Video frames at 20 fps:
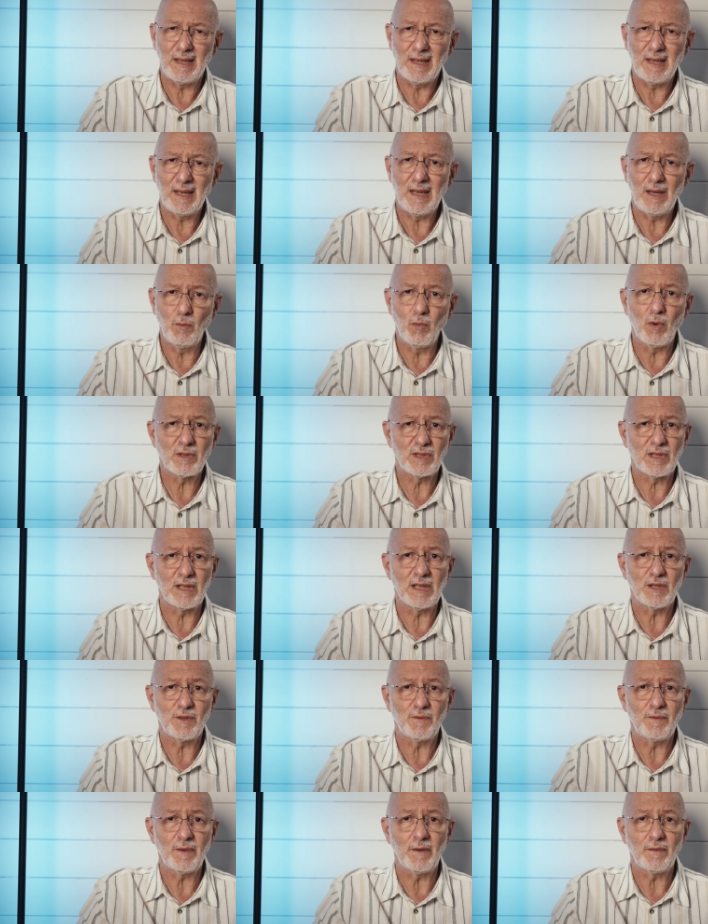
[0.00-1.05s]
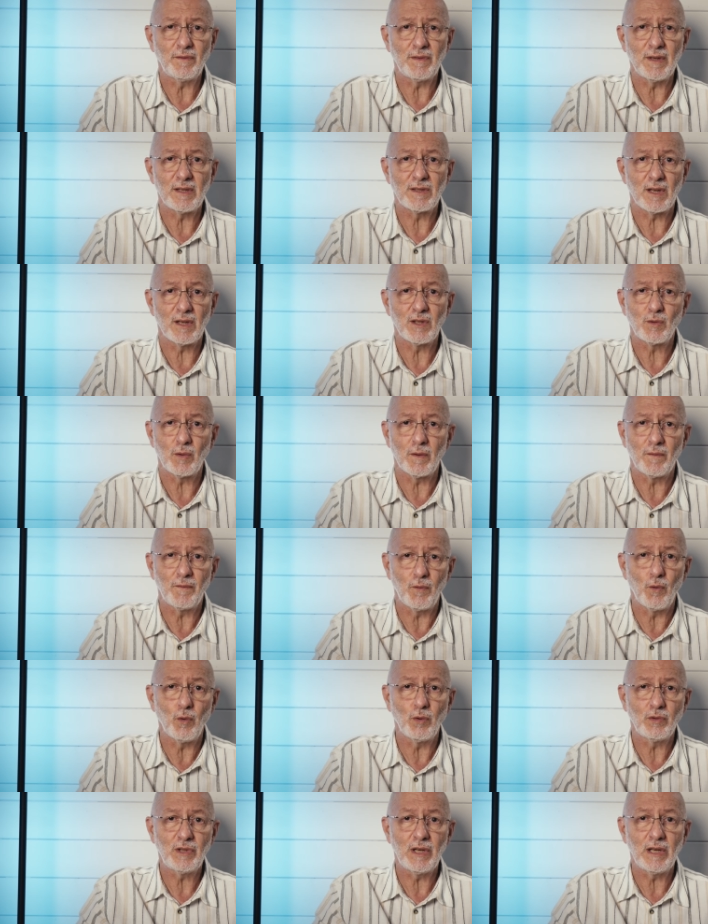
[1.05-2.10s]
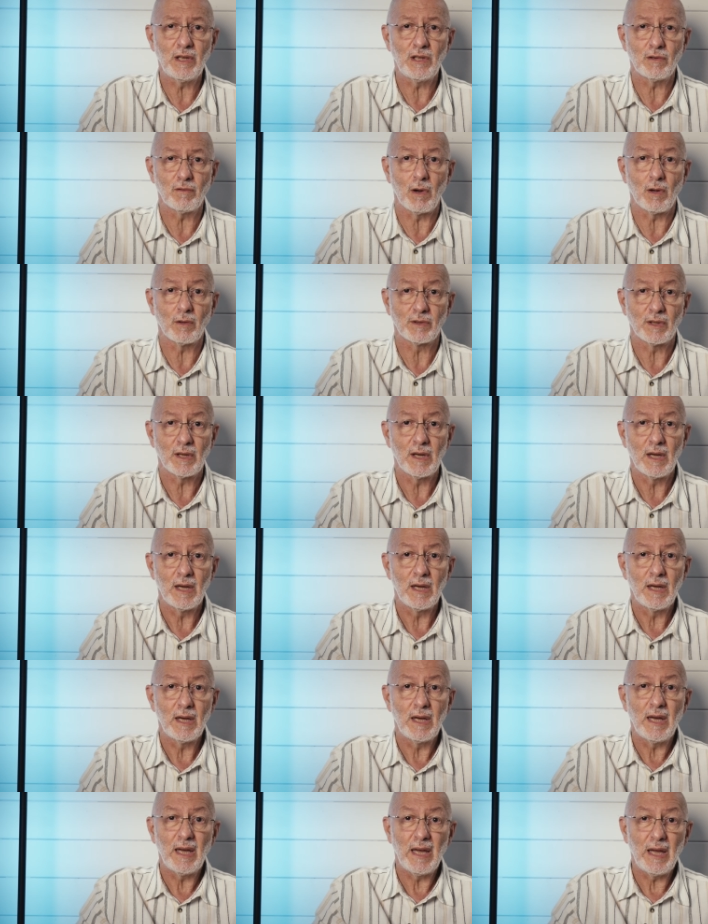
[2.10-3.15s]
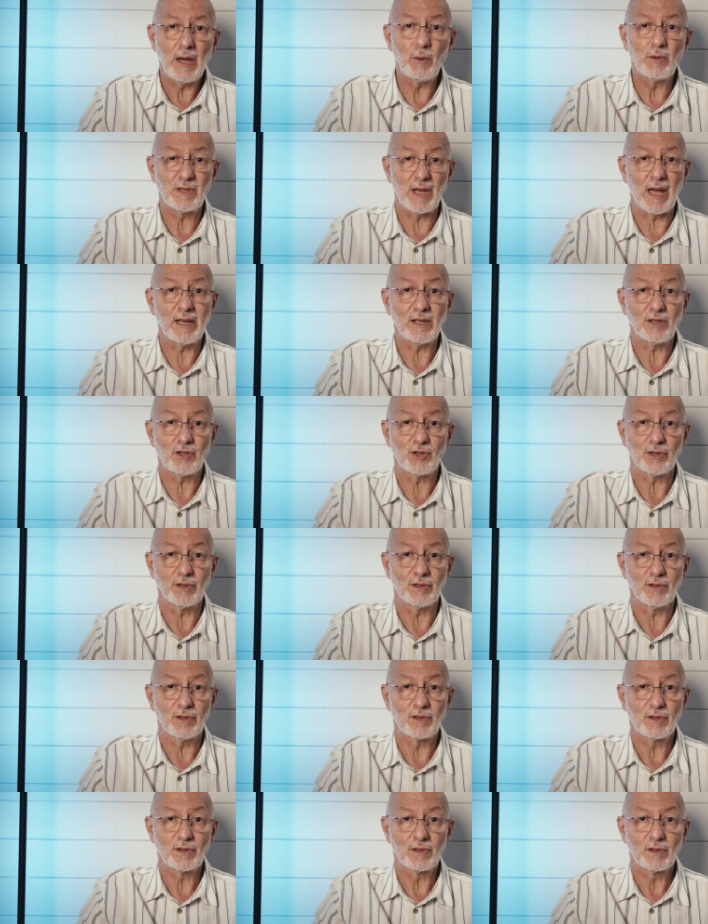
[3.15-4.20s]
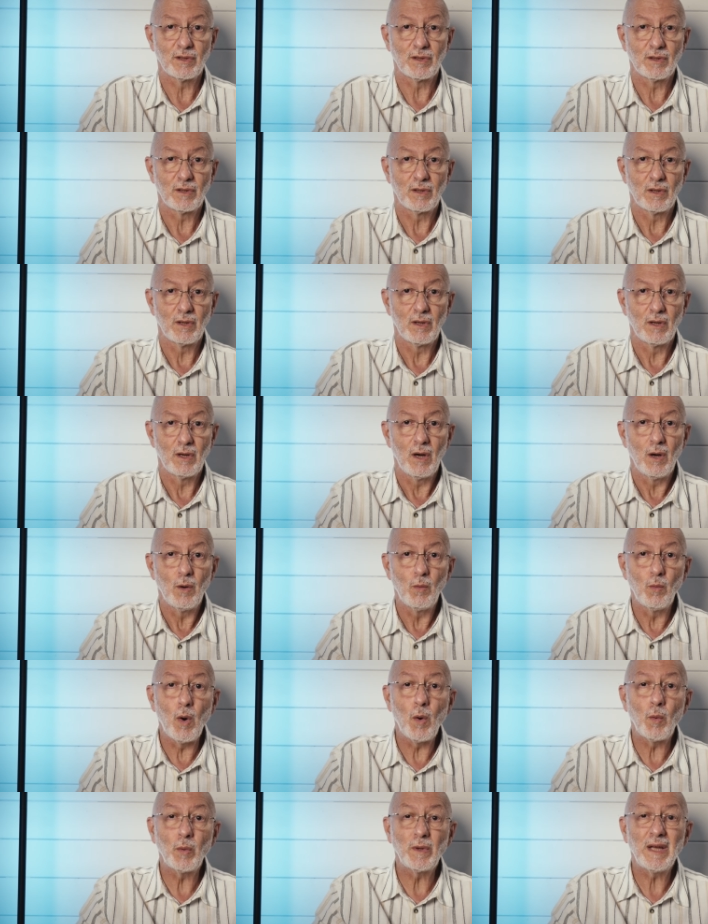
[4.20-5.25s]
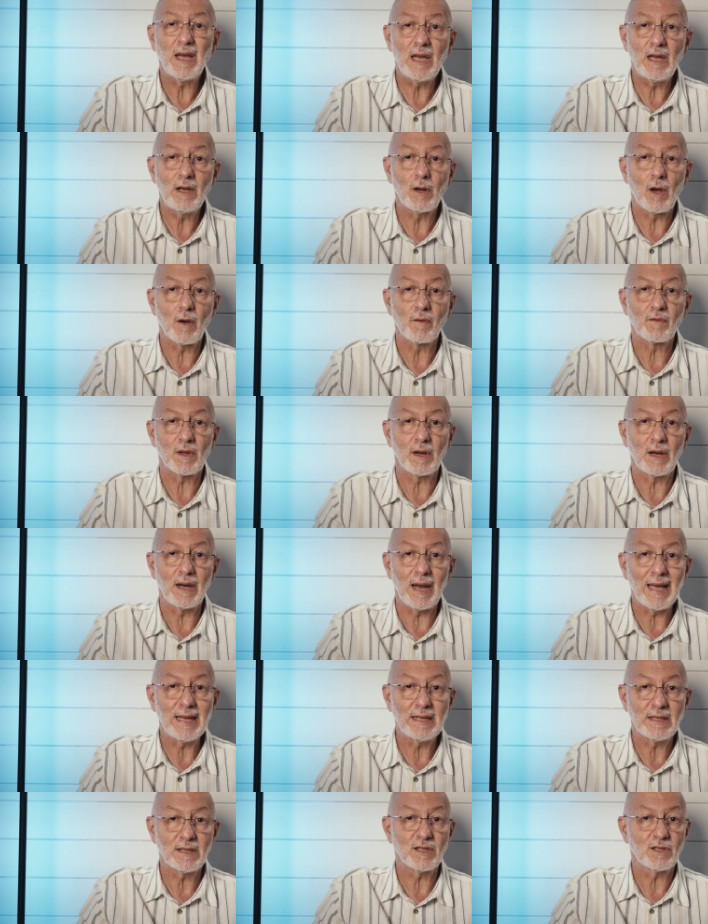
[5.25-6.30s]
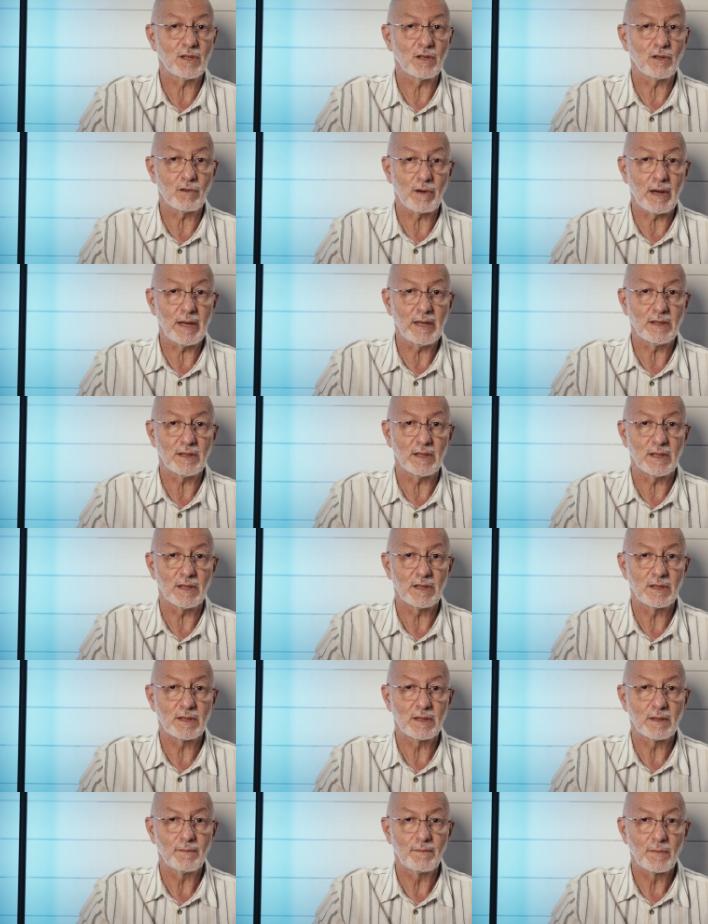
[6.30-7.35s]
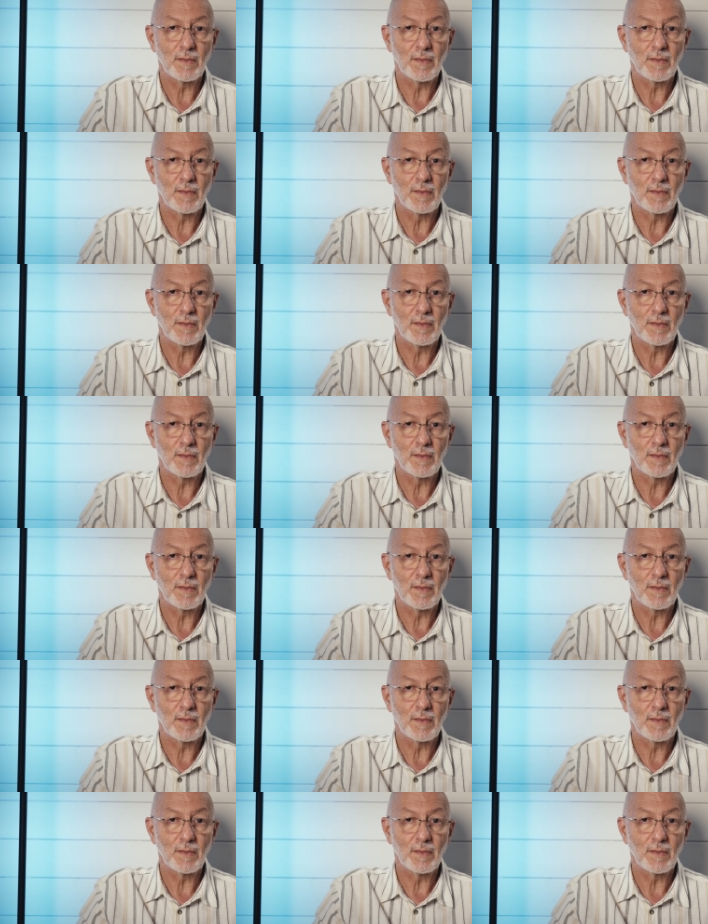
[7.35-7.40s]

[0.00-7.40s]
He was in his 50s, and to a 14-year-old, he was ancient. What would he know of the latest and greatest?